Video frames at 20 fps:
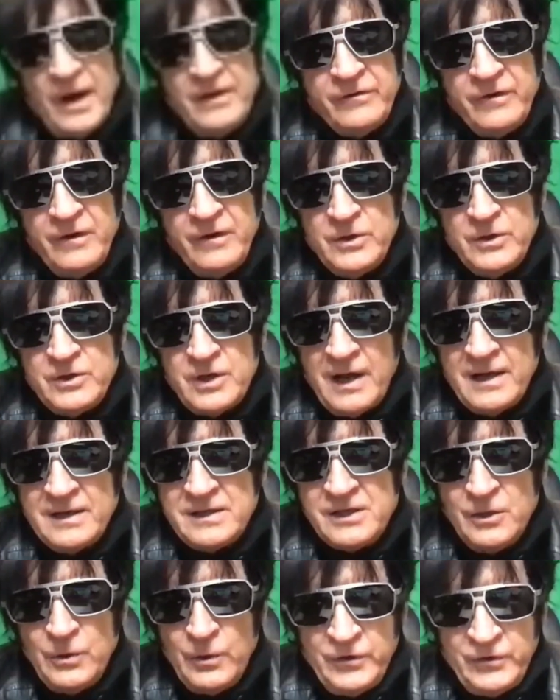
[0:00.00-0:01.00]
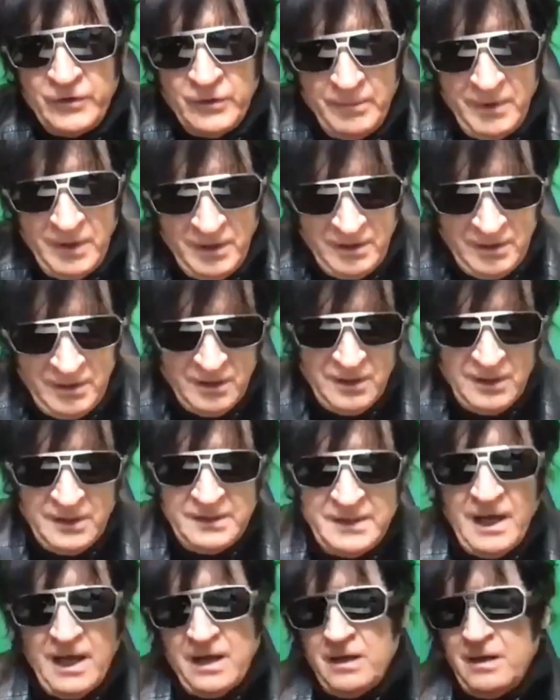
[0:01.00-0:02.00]
see what you mean.
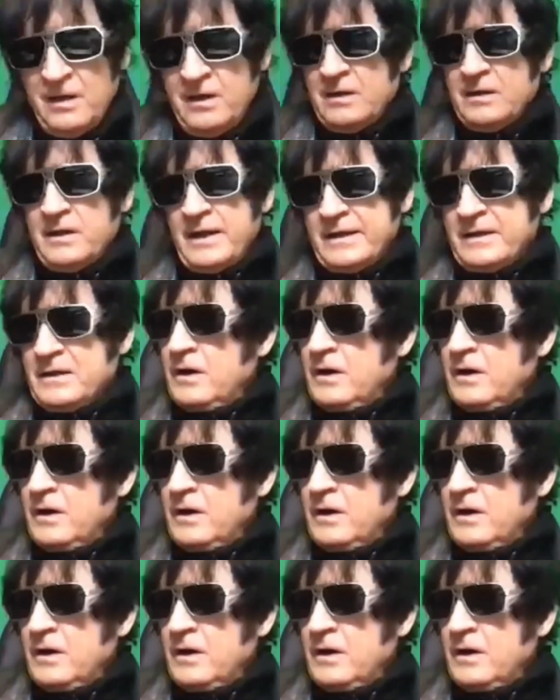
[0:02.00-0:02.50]
Yeah, like